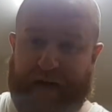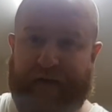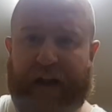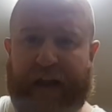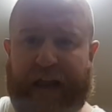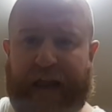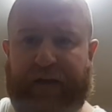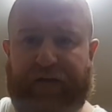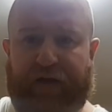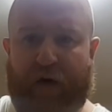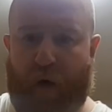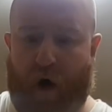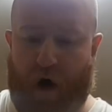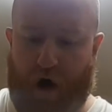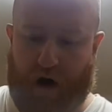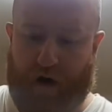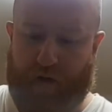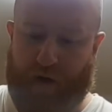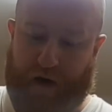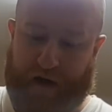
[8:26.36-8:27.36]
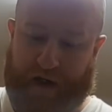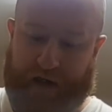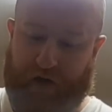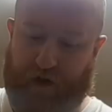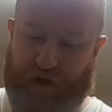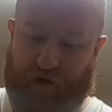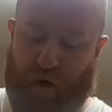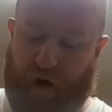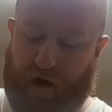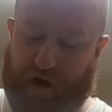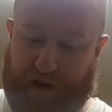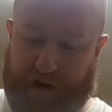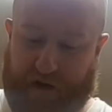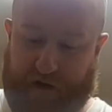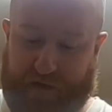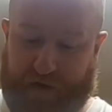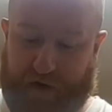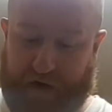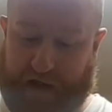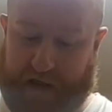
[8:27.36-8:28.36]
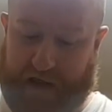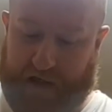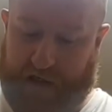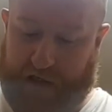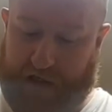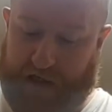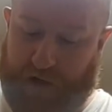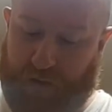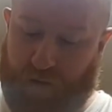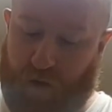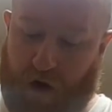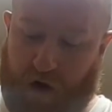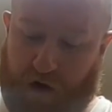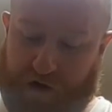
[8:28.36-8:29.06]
If you leave the water on, it just washes the fucking, it can